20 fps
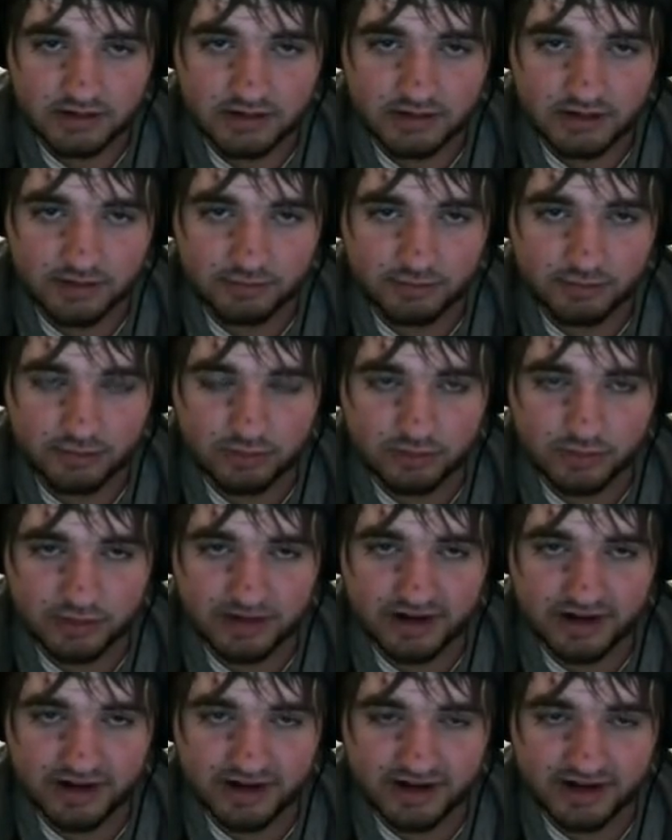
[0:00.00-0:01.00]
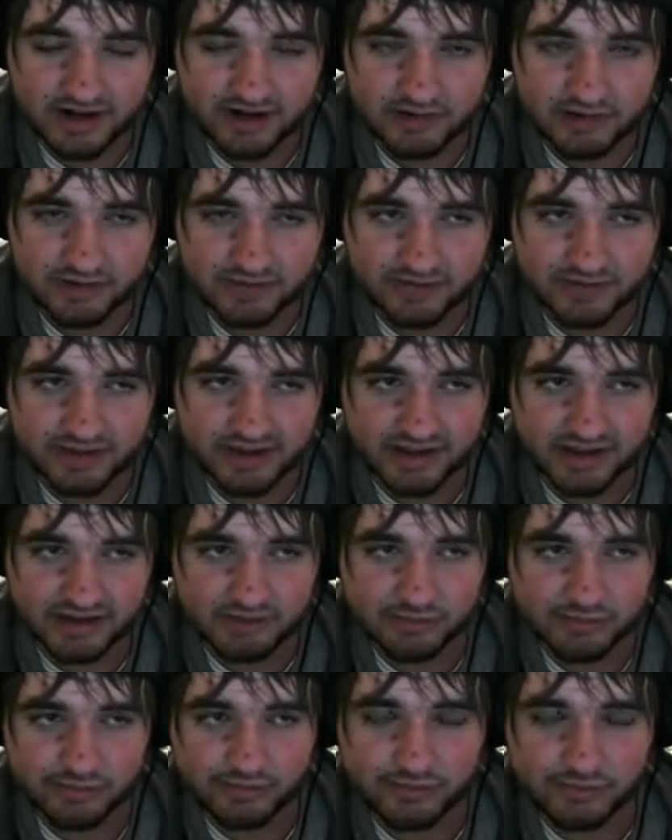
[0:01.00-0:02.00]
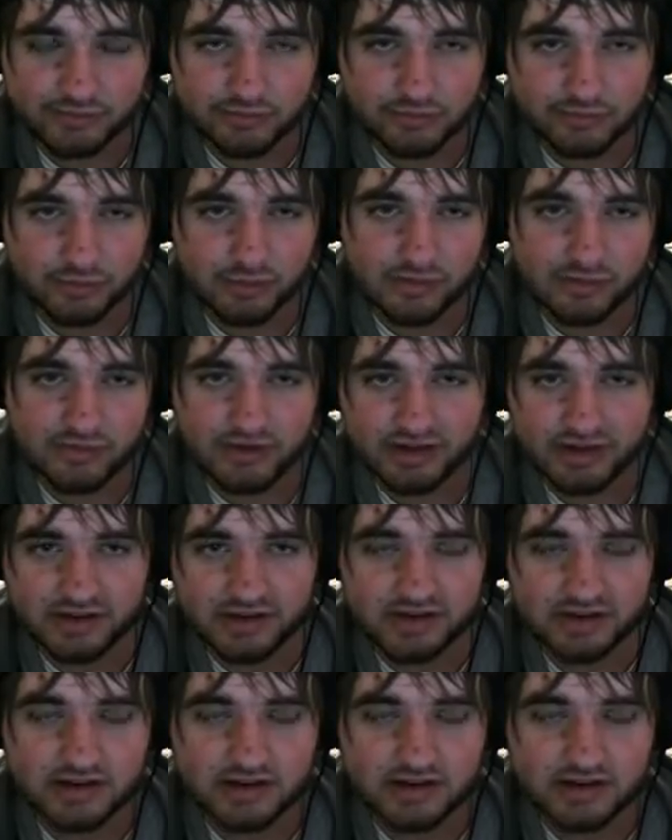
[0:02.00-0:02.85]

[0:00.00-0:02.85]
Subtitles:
I'll point it out if I can prove it.